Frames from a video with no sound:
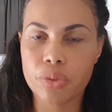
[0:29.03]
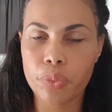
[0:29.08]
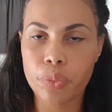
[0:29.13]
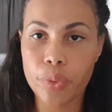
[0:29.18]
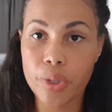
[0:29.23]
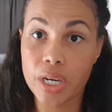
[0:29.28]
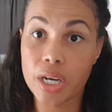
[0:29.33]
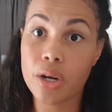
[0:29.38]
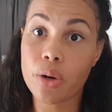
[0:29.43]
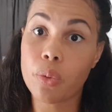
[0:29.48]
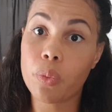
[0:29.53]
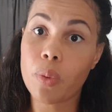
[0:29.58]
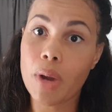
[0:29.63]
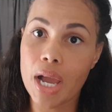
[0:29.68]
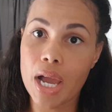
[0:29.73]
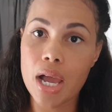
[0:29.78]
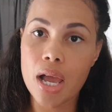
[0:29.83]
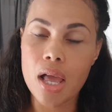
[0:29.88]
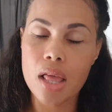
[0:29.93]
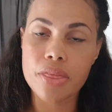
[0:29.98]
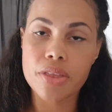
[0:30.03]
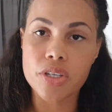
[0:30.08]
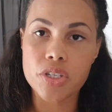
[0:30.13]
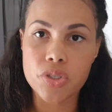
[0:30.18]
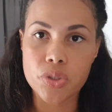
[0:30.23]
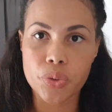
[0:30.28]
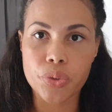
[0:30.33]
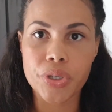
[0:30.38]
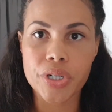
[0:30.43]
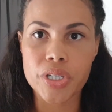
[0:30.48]
where while the
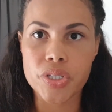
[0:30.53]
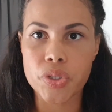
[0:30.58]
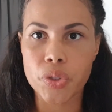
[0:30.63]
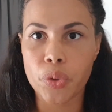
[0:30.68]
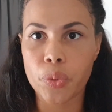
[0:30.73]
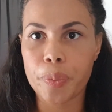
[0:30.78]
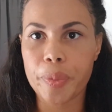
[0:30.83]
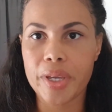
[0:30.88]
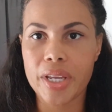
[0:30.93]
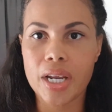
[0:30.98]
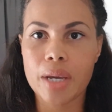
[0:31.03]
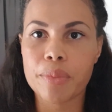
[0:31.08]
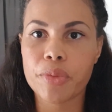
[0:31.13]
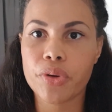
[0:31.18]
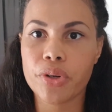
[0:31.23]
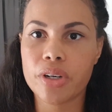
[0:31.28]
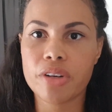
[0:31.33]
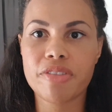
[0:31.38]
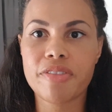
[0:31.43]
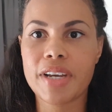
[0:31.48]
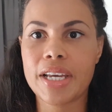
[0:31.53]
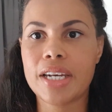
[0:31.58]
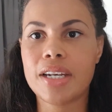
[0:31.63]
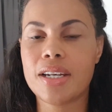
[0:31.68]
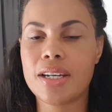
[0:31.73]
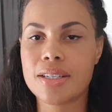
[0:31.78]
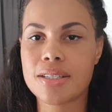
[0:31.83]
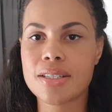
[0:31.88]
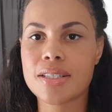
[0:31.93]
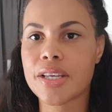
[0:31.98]
store is open, I'm going to find it
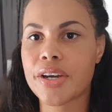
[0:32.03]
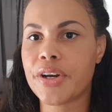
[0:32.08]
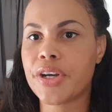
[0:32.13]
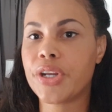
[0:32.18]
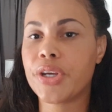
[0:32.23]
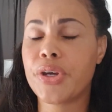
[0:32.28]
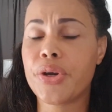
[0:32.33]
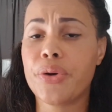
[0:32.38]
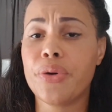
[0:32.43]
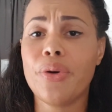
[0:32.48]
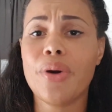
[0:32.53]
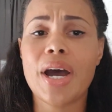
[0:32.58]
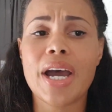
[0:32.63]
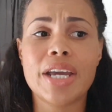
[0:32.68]
necessary to go.